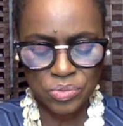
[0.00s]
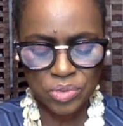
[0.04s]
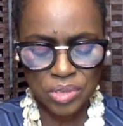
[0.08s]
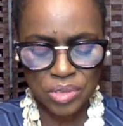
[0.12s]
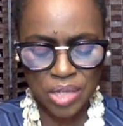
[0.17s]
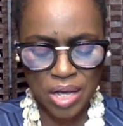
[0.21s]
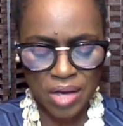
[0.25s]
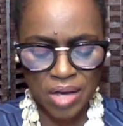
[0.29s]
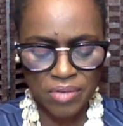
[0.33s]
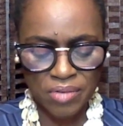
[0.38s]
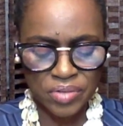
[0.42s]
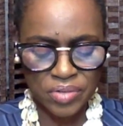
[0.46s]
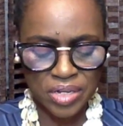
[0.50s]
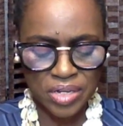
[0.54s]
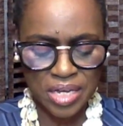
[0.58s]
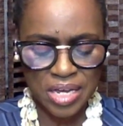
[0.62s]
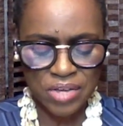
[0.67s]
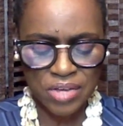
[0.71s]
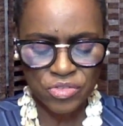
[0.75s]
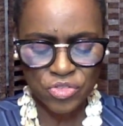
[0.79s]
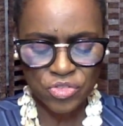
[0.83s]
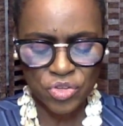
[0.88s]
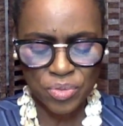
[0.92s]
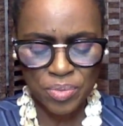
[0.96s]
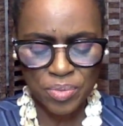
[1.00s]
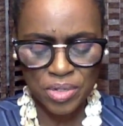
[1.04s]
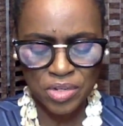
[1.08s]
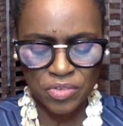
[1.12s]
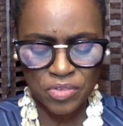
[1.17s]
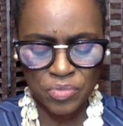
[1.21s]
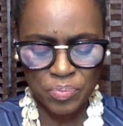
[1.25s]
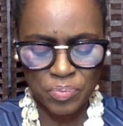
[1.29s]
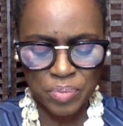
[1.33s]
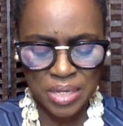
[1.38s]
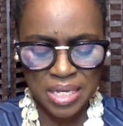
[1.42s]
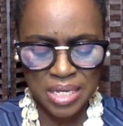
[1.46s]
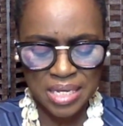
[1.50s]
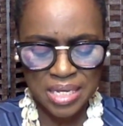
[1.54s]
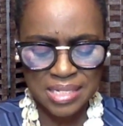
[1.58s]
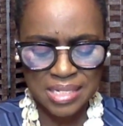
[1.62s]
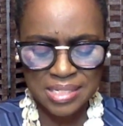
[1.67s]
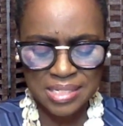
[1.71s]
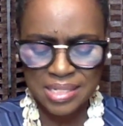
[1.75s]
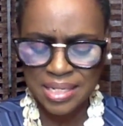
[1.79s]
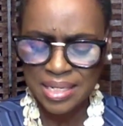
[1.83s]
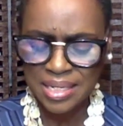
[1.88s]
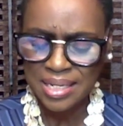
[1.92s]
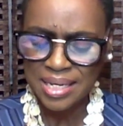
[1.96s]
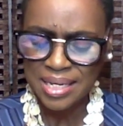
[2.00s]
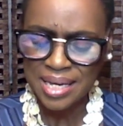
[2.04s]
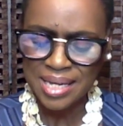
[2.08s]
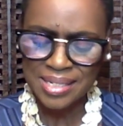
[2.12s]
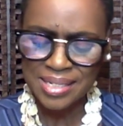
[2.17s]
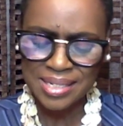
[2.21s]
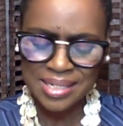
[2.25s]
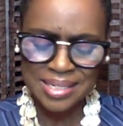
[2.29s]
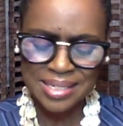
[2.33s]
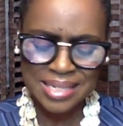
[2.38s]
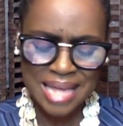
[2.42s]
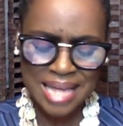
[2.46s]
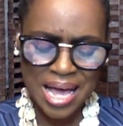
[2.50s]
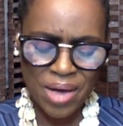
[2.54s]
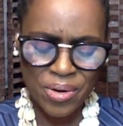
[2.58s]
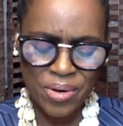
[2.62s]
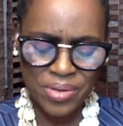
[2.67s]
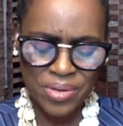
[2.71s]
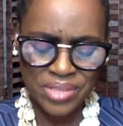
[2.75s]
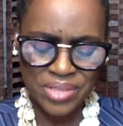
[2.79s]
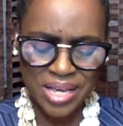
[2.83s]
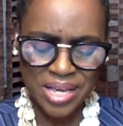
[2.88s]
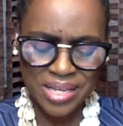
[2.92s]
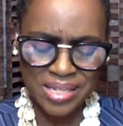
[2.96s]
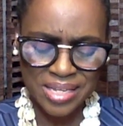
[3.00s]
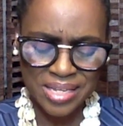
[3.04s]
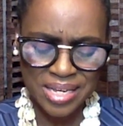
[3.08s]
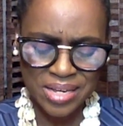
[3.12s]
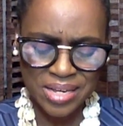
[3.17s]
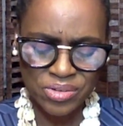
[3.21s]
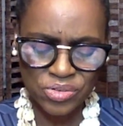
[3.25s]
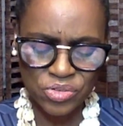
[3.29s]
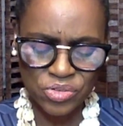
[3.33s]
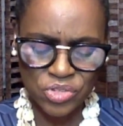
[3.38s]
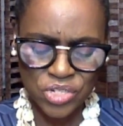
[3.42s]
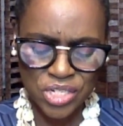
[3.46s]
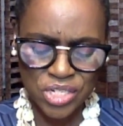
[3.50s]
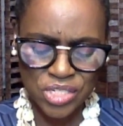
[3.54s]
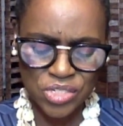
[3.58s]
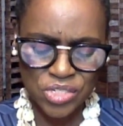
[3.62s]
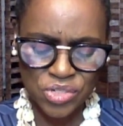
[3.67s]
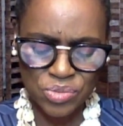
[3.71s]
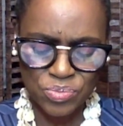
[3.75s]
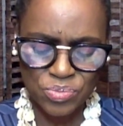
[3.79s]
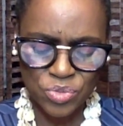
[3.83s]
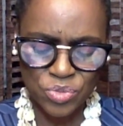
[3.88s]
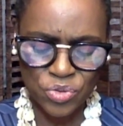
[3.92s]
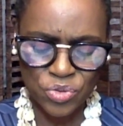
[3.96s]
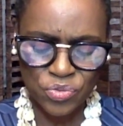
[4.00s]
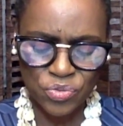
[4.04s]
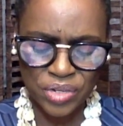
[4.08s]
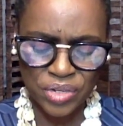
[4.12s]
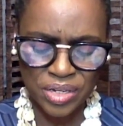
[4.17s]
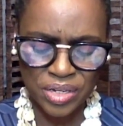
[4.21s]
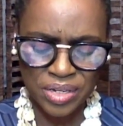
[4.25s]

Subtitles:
love, your instrument of peace, and allowing that energy to move